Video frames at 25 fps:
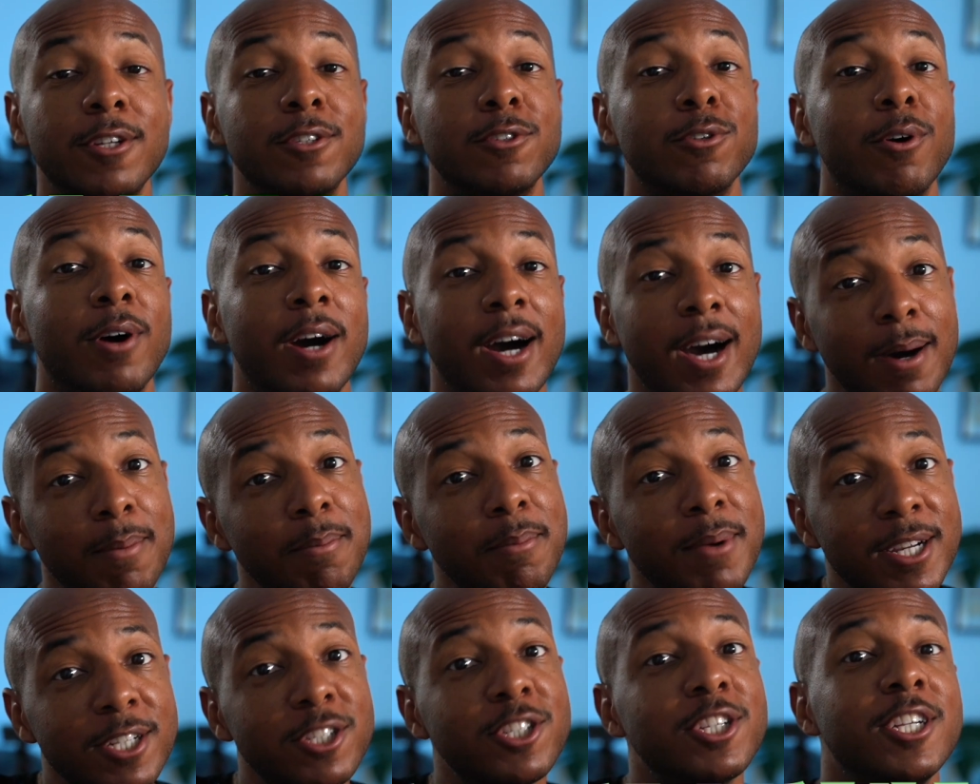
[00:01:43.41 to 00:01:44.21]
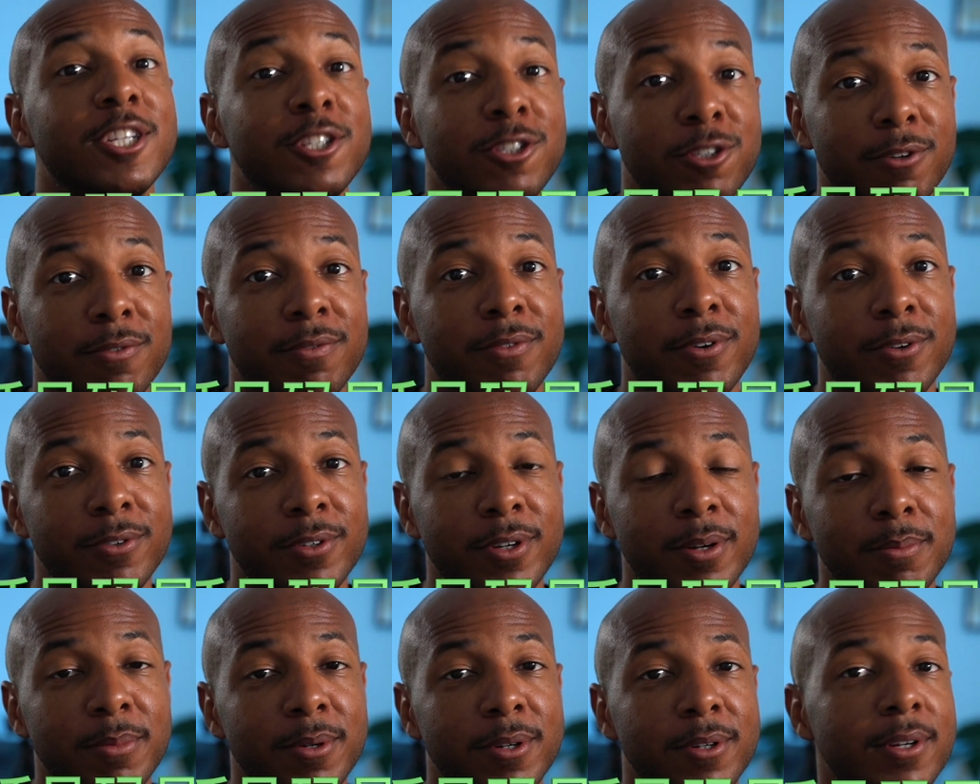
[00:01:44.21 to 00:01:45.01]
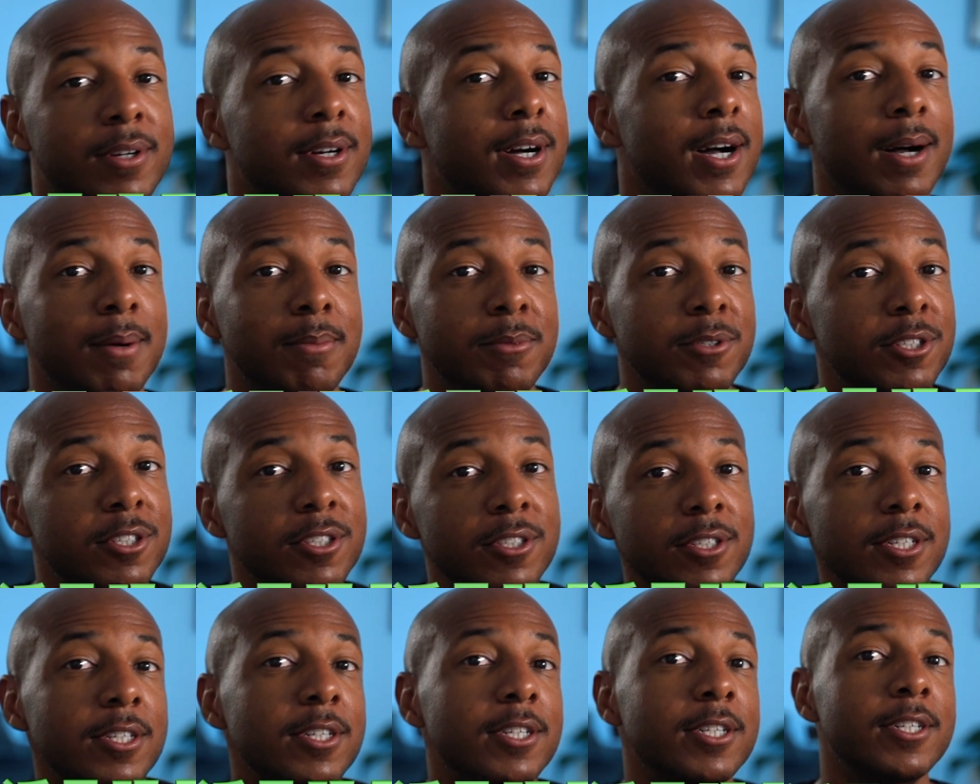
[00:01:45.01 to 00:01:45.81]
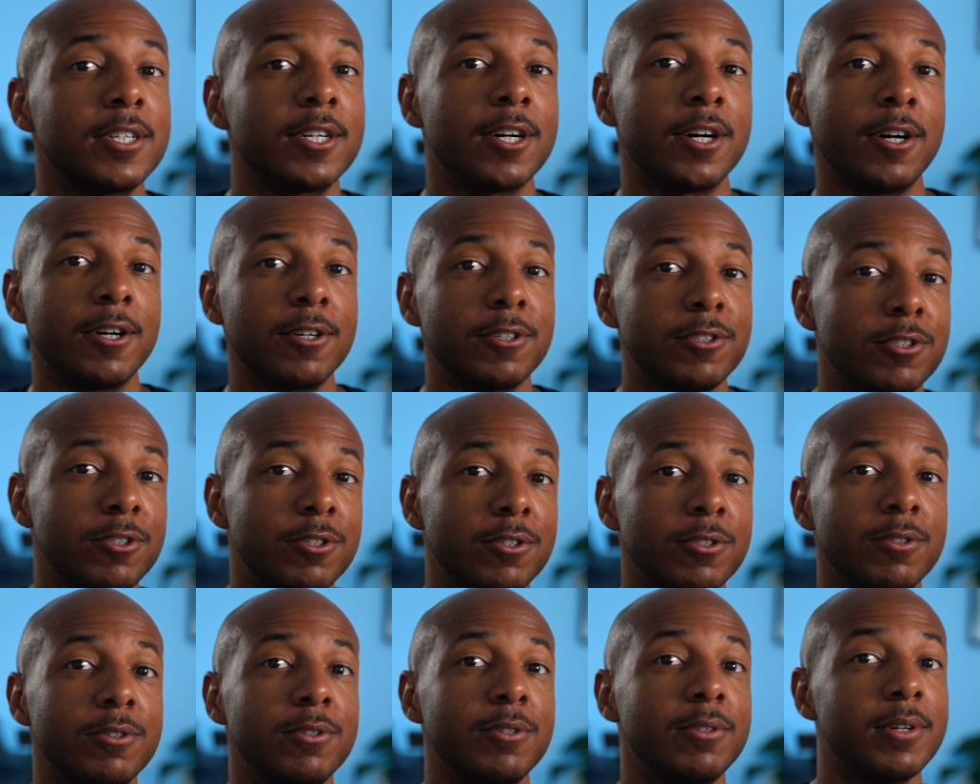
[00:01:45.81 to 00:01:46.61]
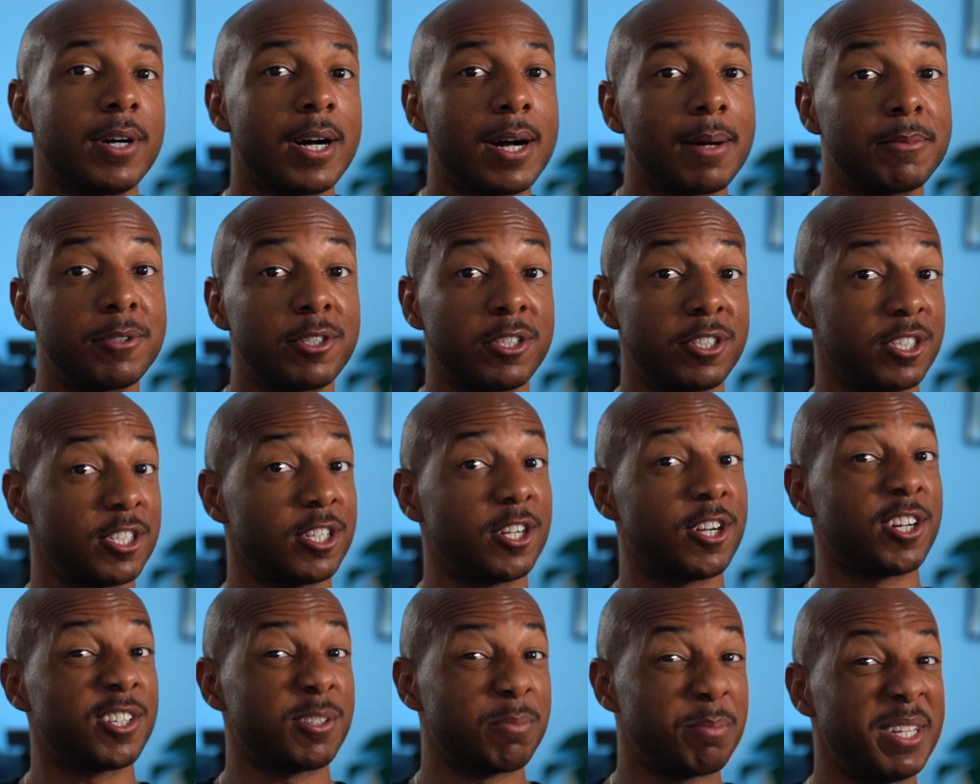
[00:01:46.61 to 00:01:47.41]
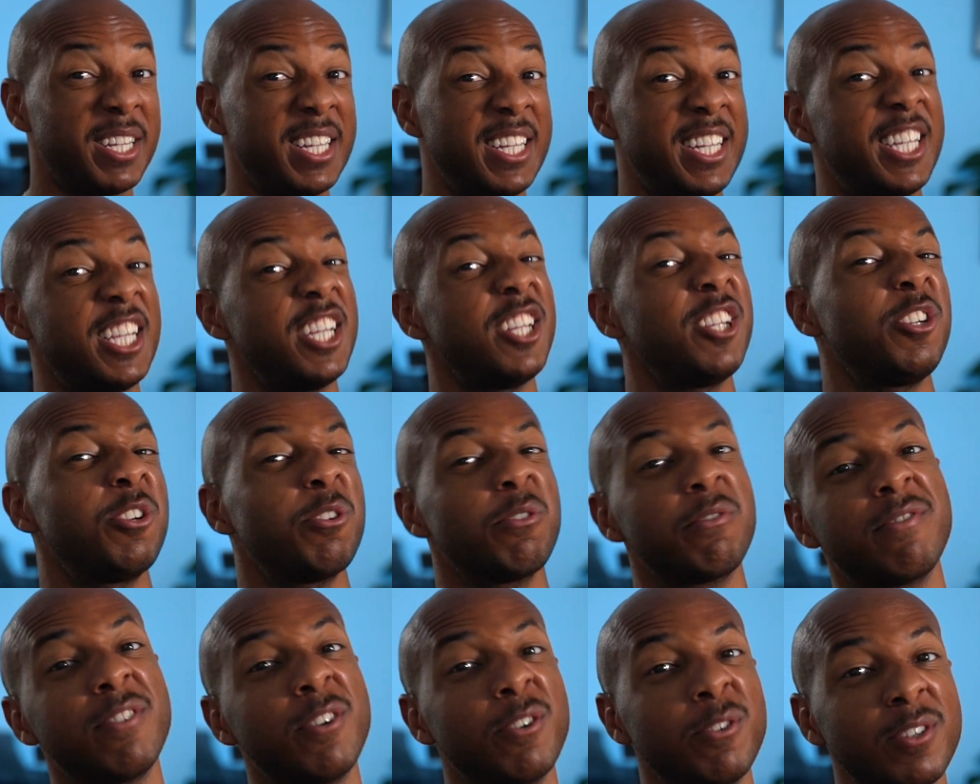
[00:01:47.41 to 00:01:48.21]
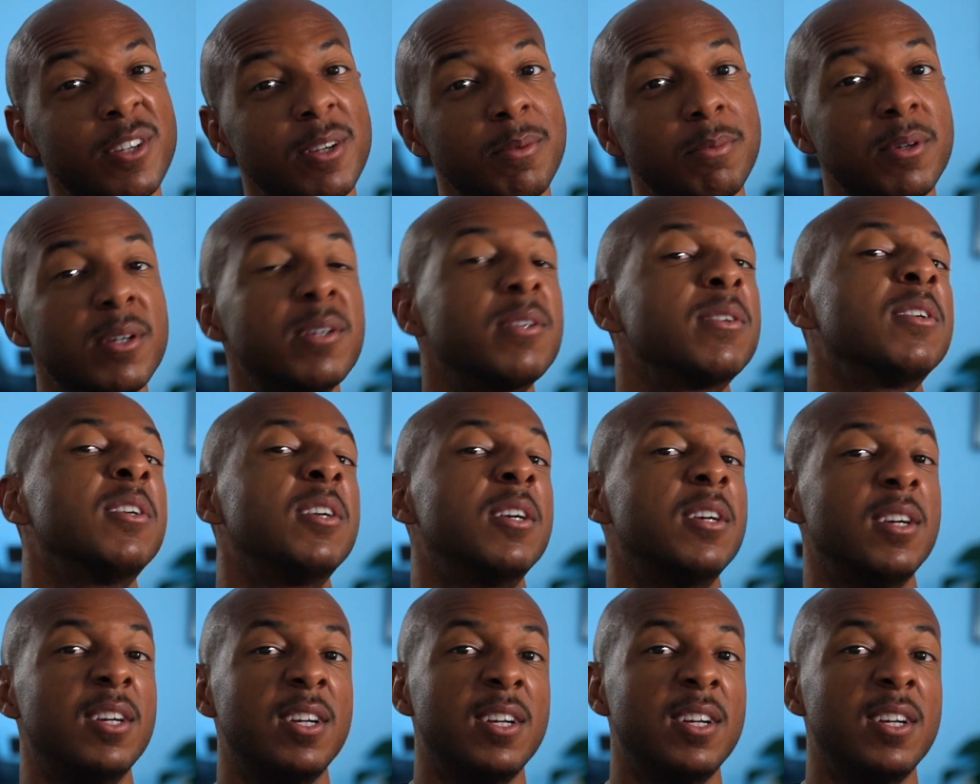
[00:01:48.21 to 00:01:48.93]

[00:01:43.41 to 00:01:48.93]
So how much is your phone number? How much is it gonna cost you? How much does it cost me to get your phone number?